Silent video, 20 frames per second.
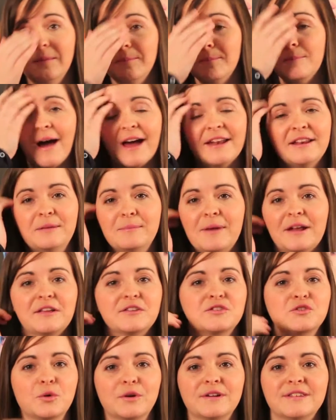Many
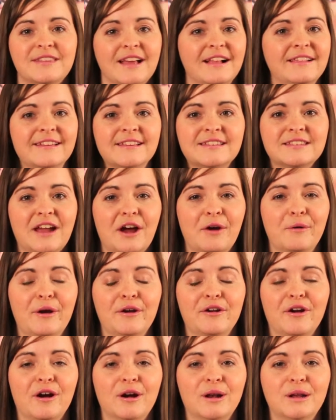stores sell these now
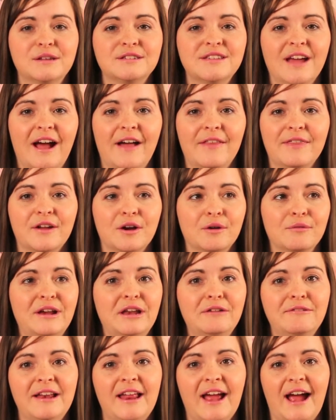around Ireland, and they're
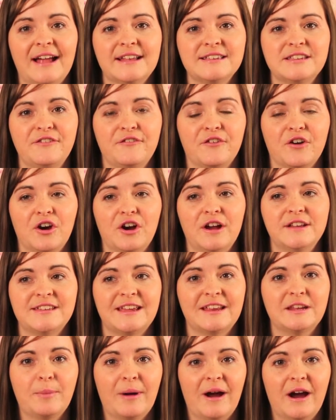really handy for a day
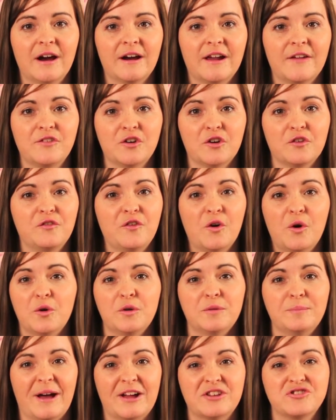in the park if your
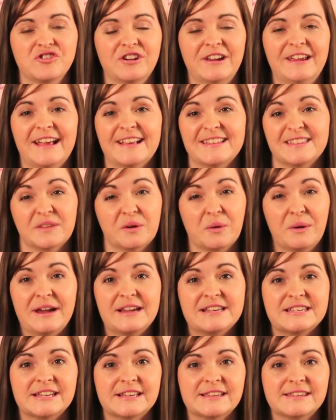phone battery isn't the
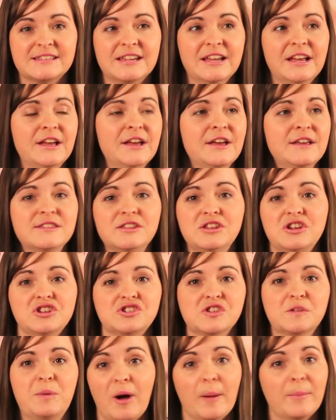greatest. So you can
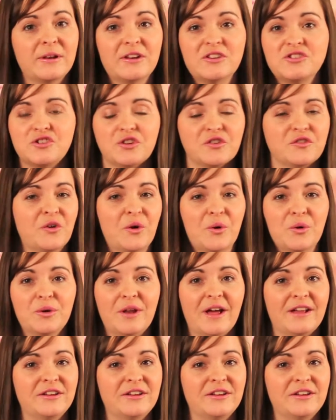just pop it into your phone